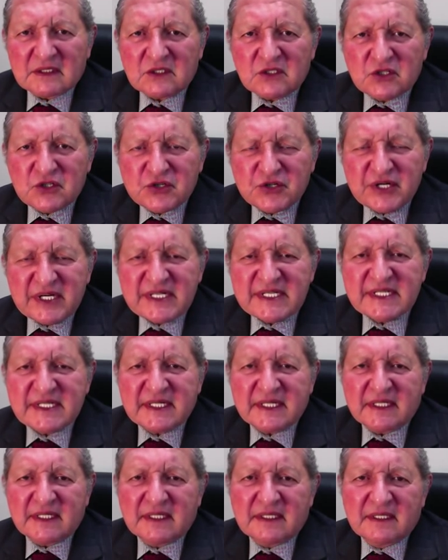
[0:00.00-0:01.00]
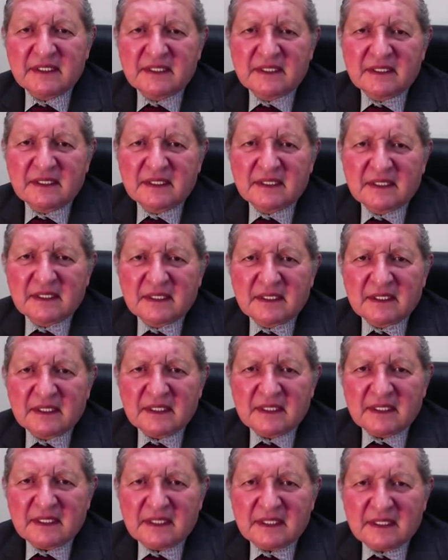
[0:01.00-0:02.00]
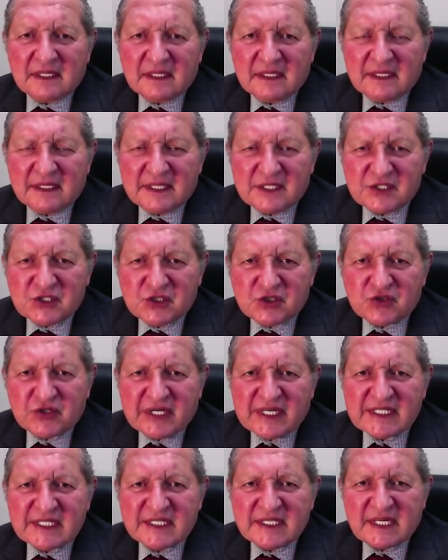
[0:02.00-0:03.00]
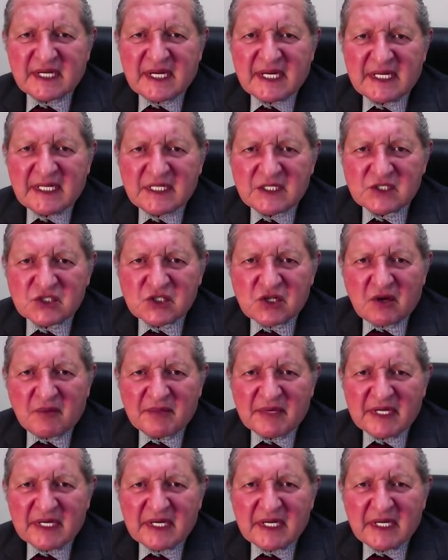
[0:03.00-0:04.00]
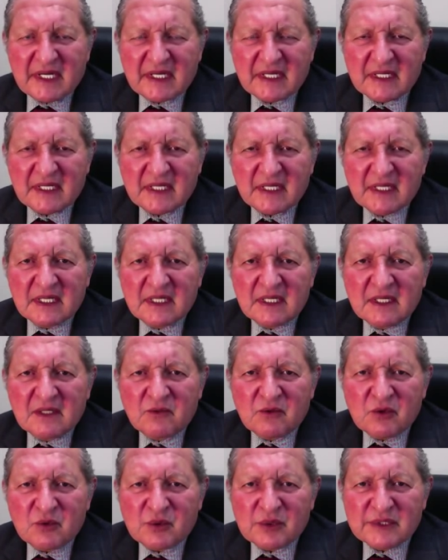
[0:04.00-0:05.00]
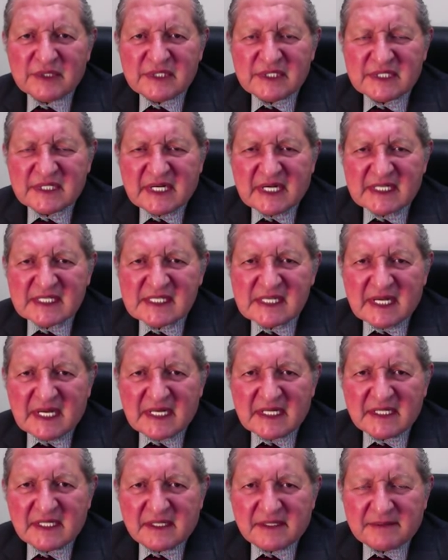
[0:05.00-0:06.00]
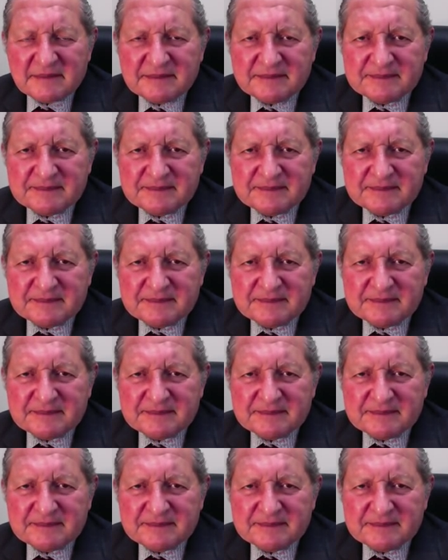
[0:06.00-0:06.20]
Treating the stress and insomnia we will discuss later.